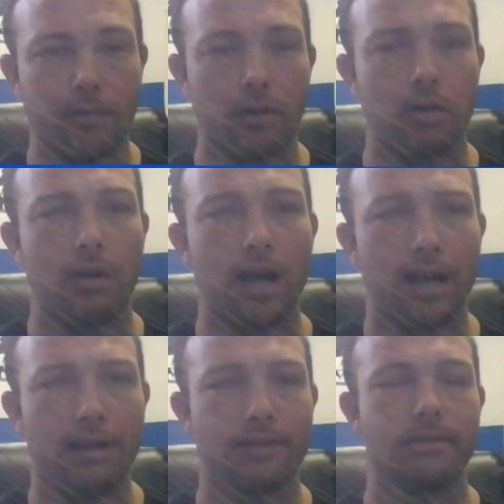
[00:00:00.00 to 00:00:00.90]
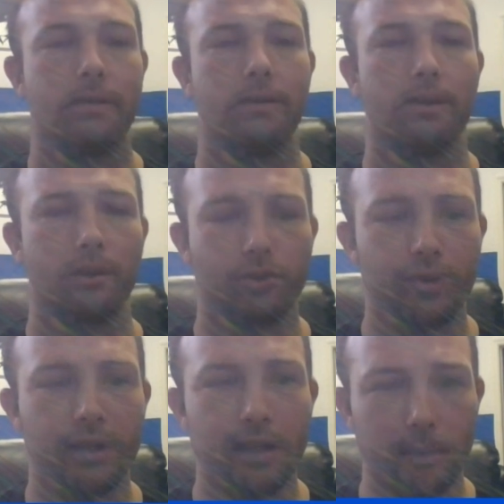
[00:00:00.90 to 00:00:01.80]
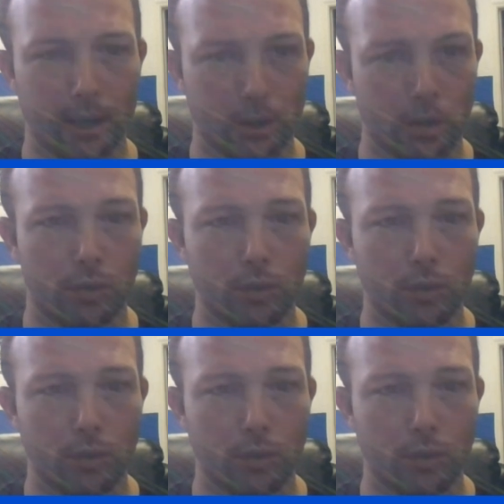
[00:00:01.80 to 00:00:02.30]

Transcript: your clients, you treat them like gold.